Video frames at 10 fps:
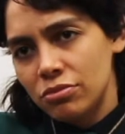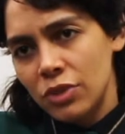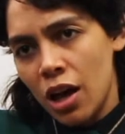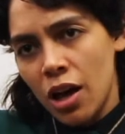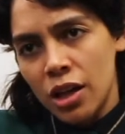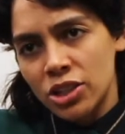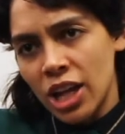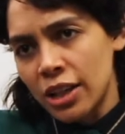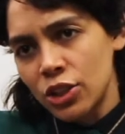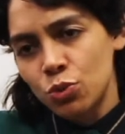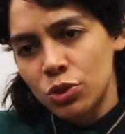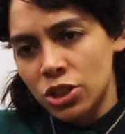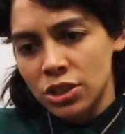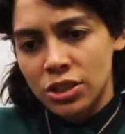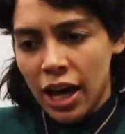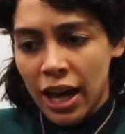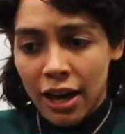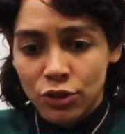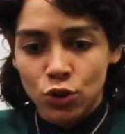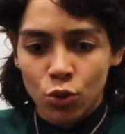uh, challenge which is i
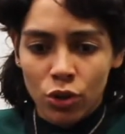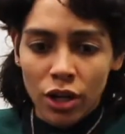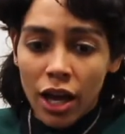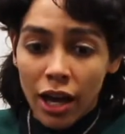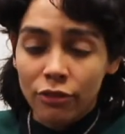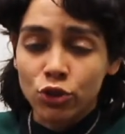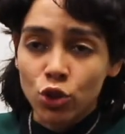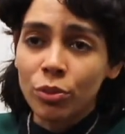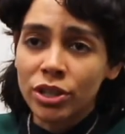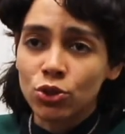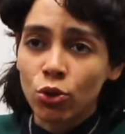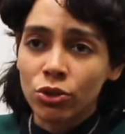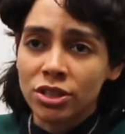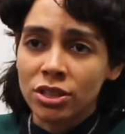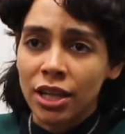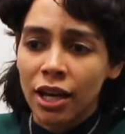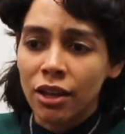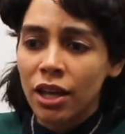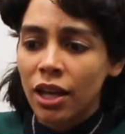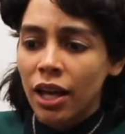have a story I have so many stories to
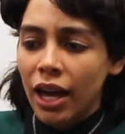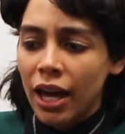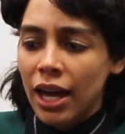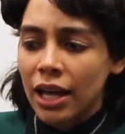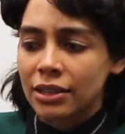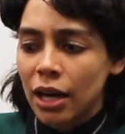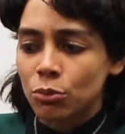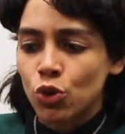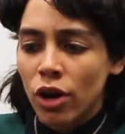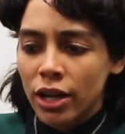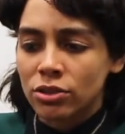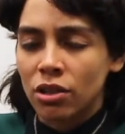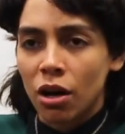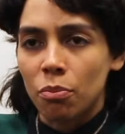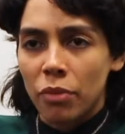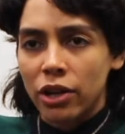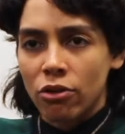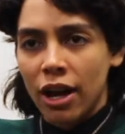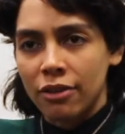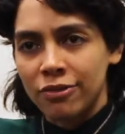tell and i'm trying to up my
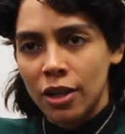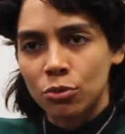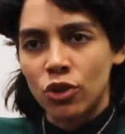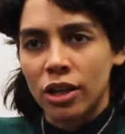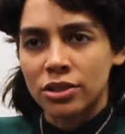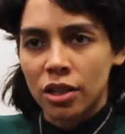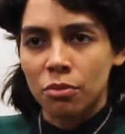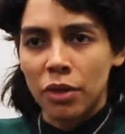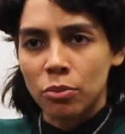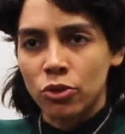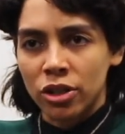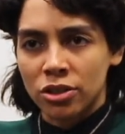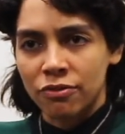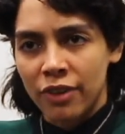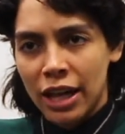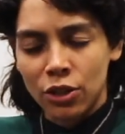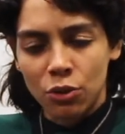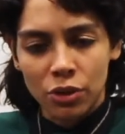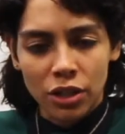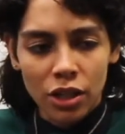craft and i'm trying to up my production
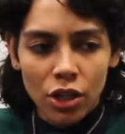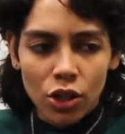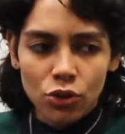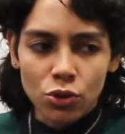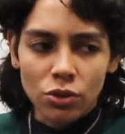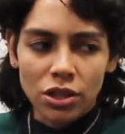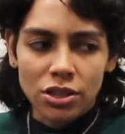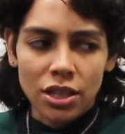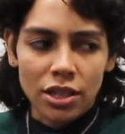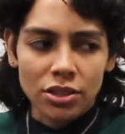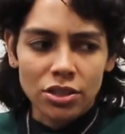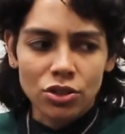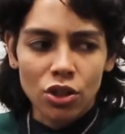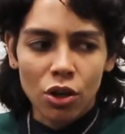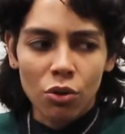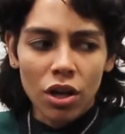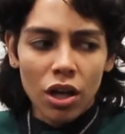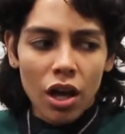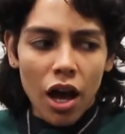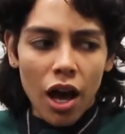value and do these things and so
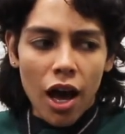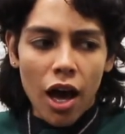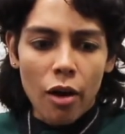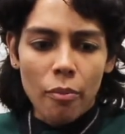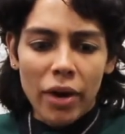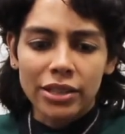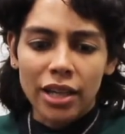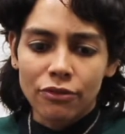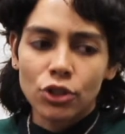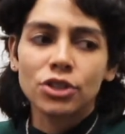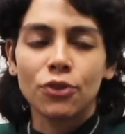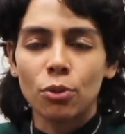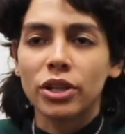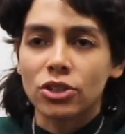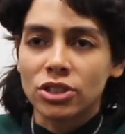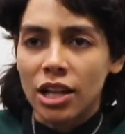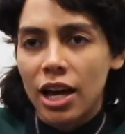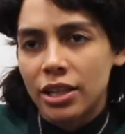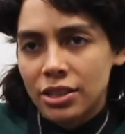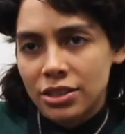uh, my diverse filmmakers
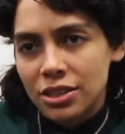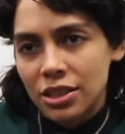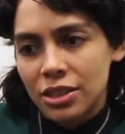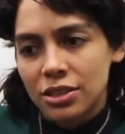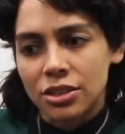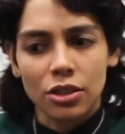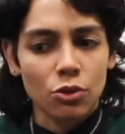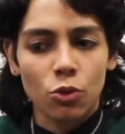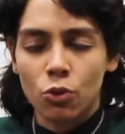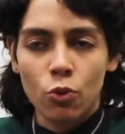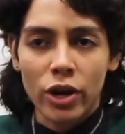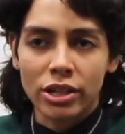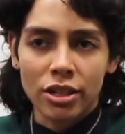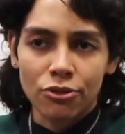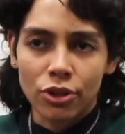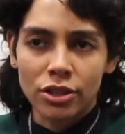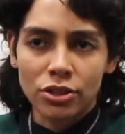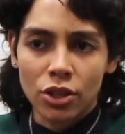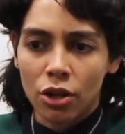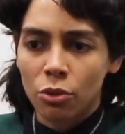alliance is way
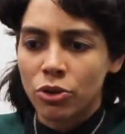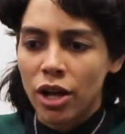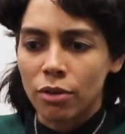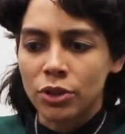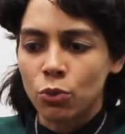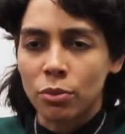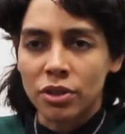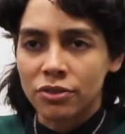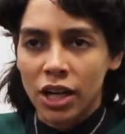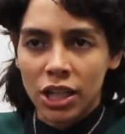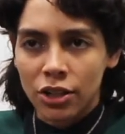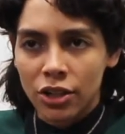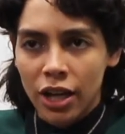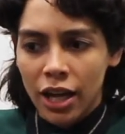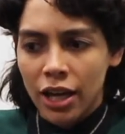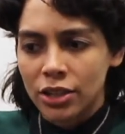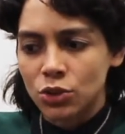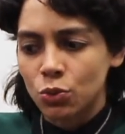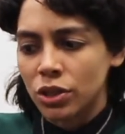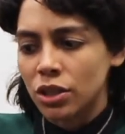different they're predominantly women of color
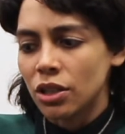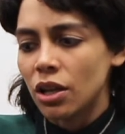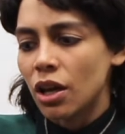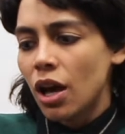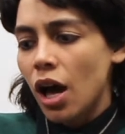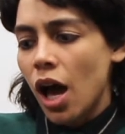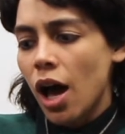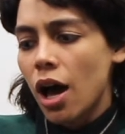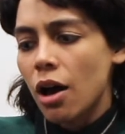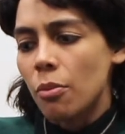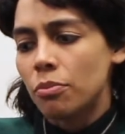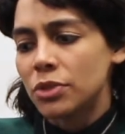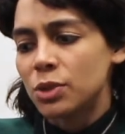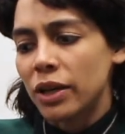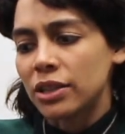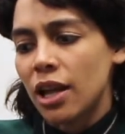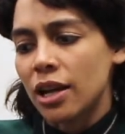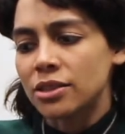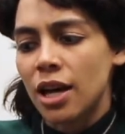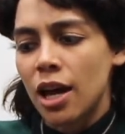and we um, spend a lot
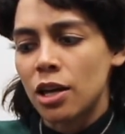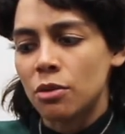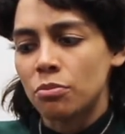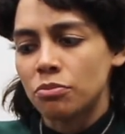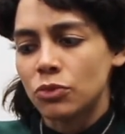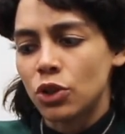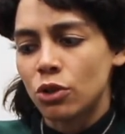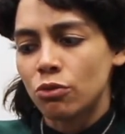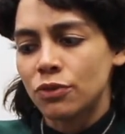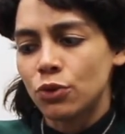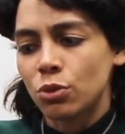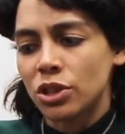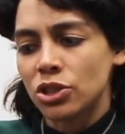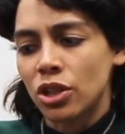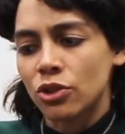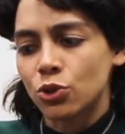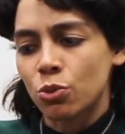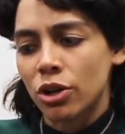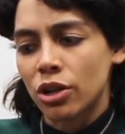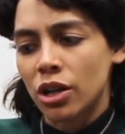of time, you know, reviewing each other's
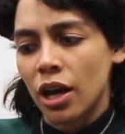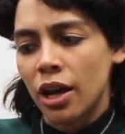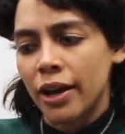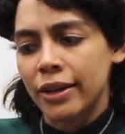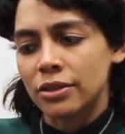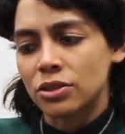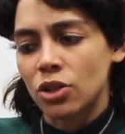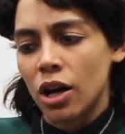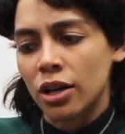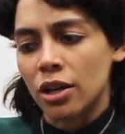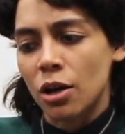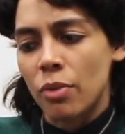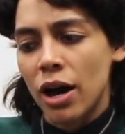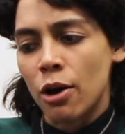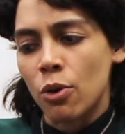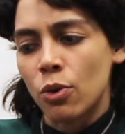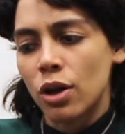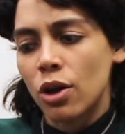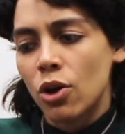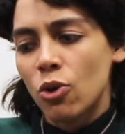work and talking about
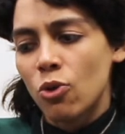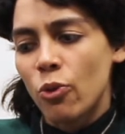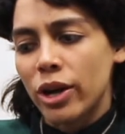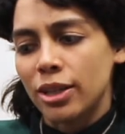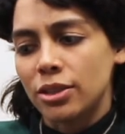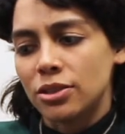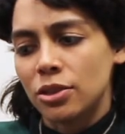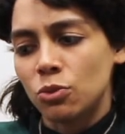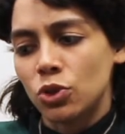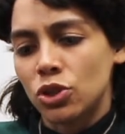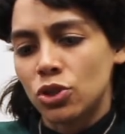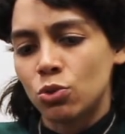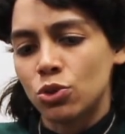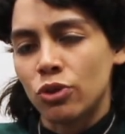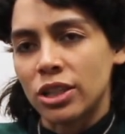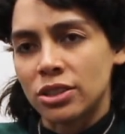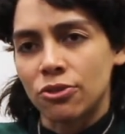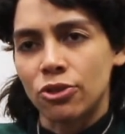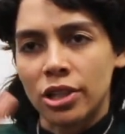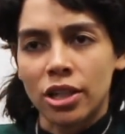ways in which to address
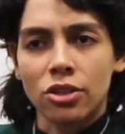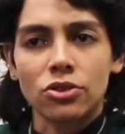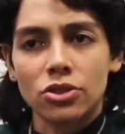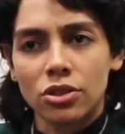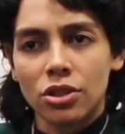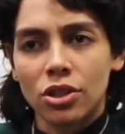different layers.